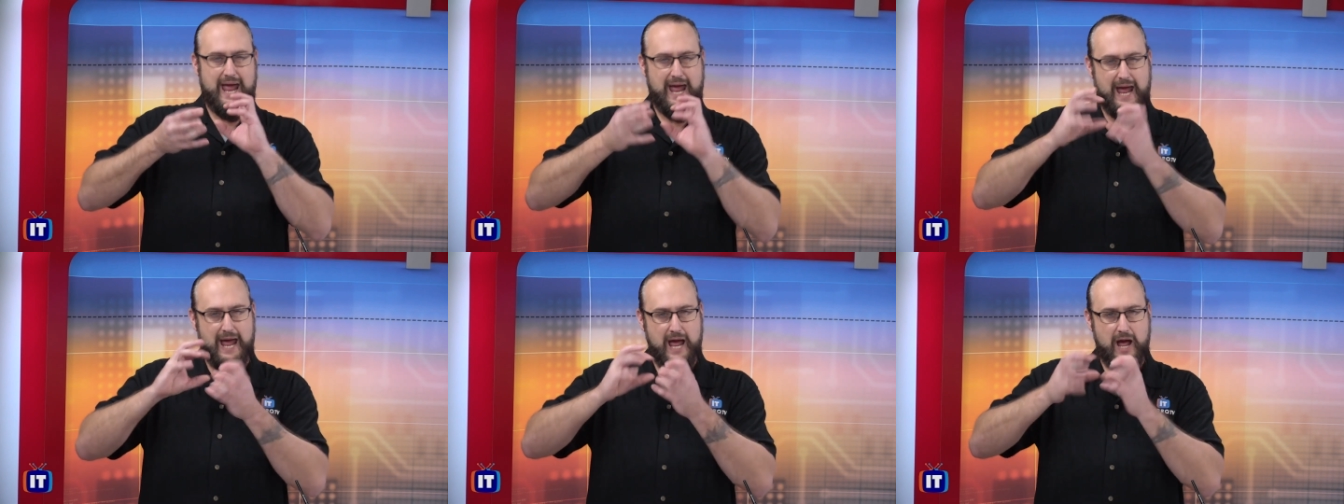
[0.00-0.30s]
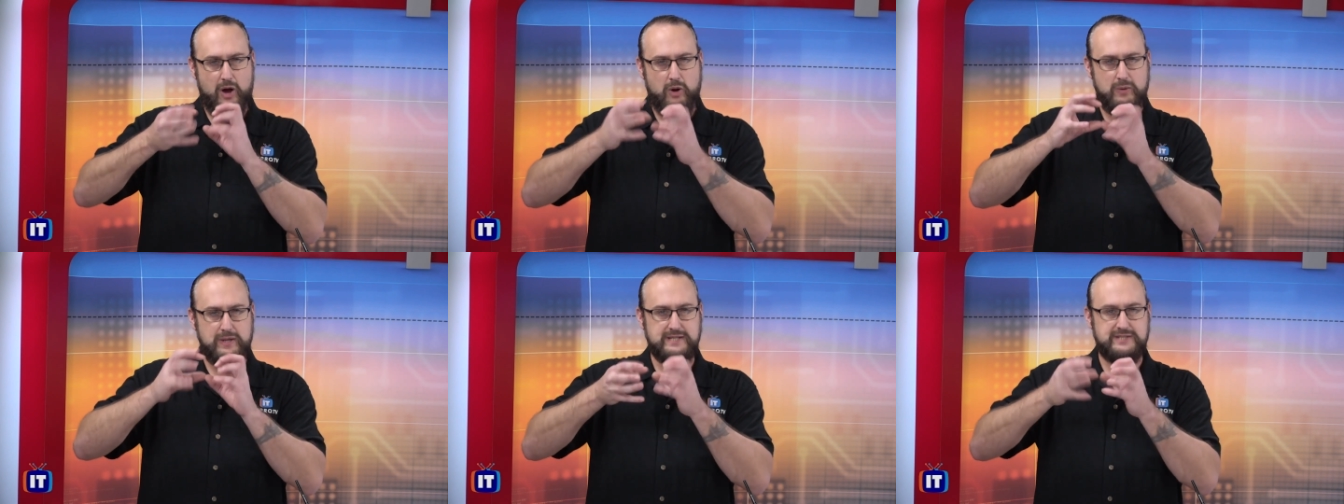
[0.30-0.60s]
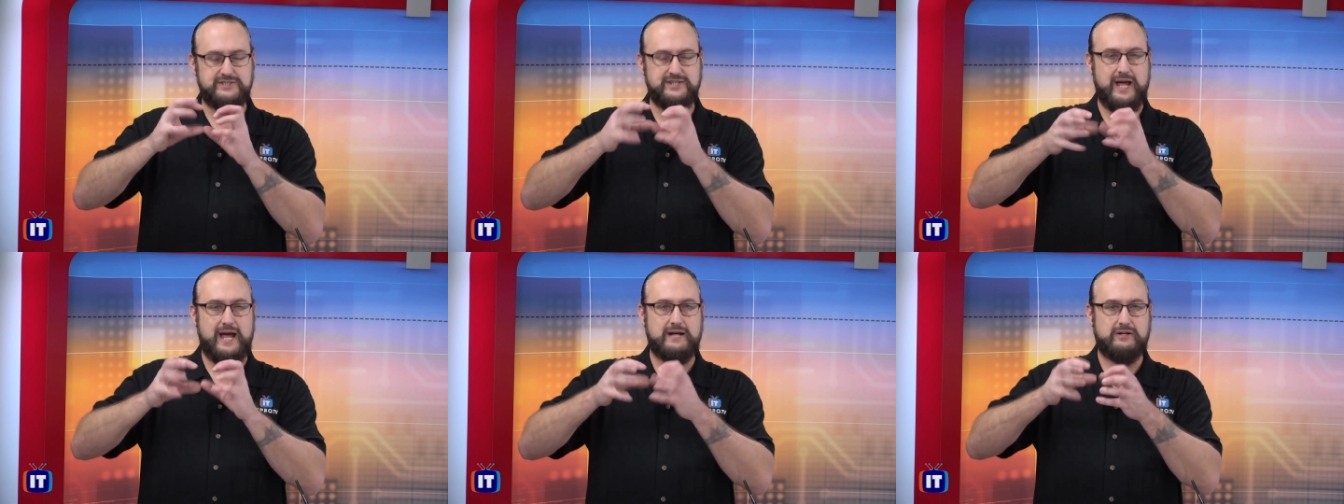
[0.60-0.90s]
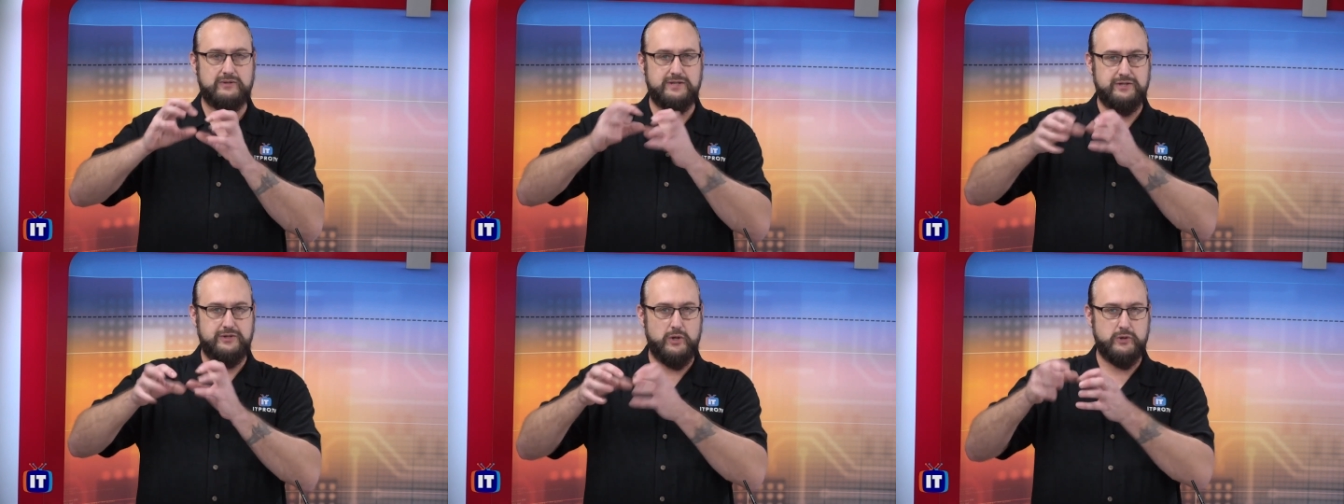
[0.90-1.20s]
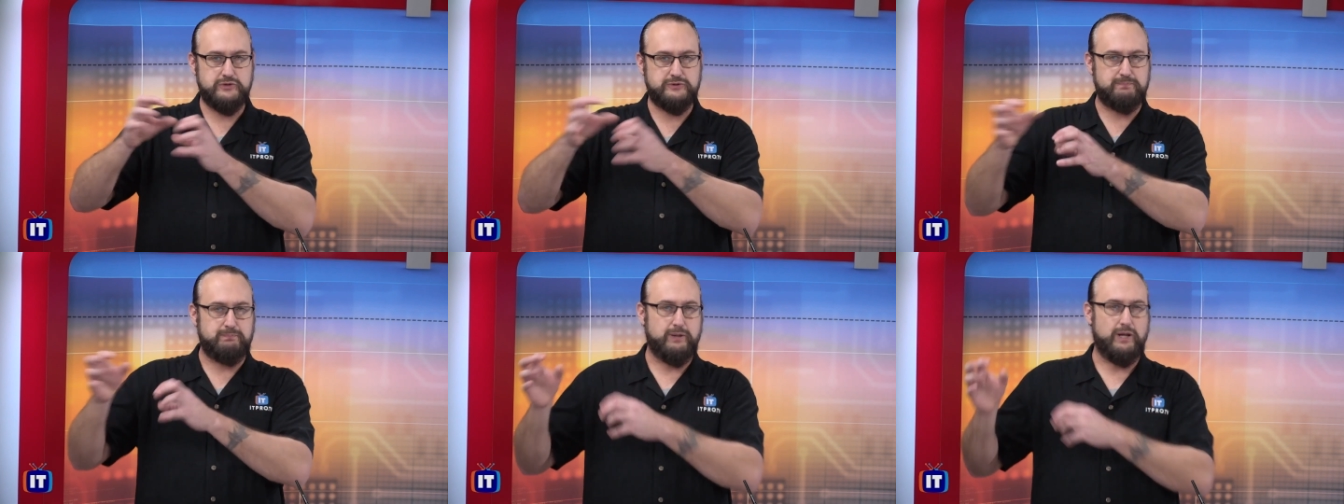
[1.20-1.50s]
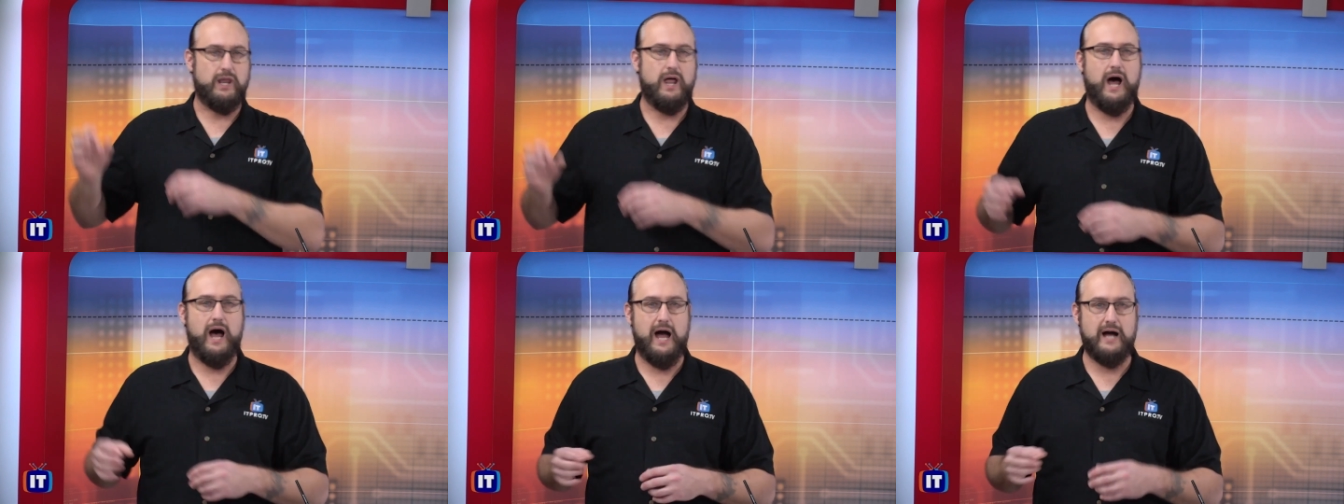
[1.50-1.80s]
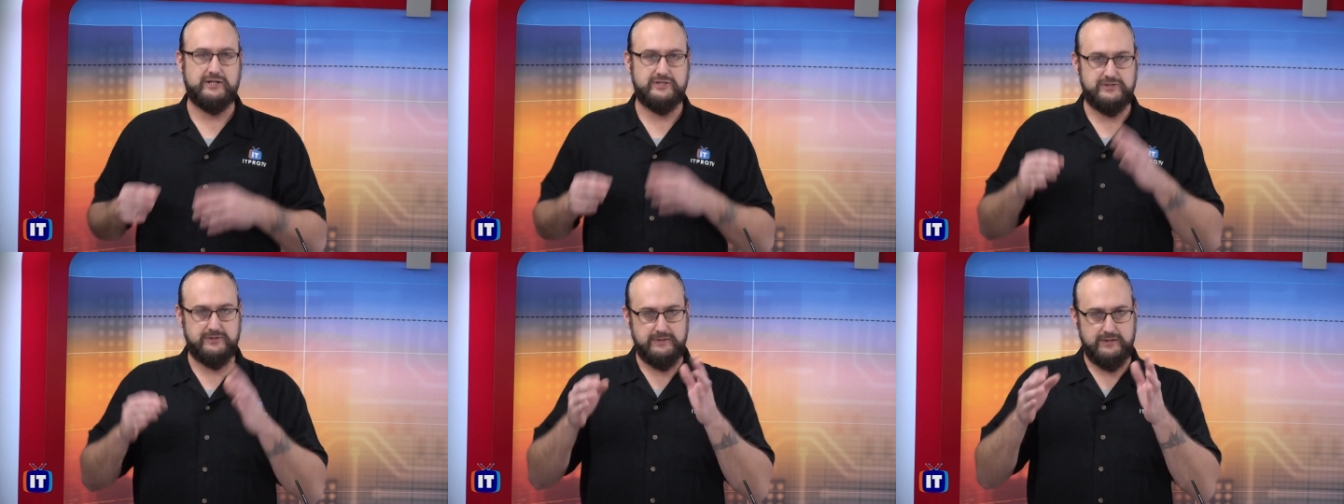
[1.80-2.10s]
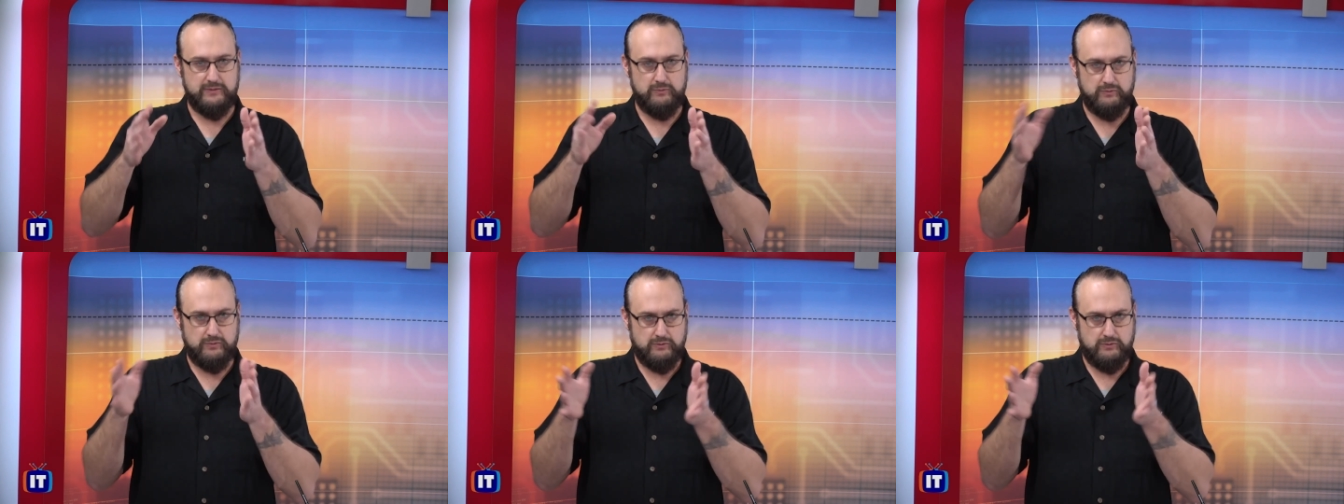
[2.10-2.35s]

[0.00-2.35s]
how exactly those blocks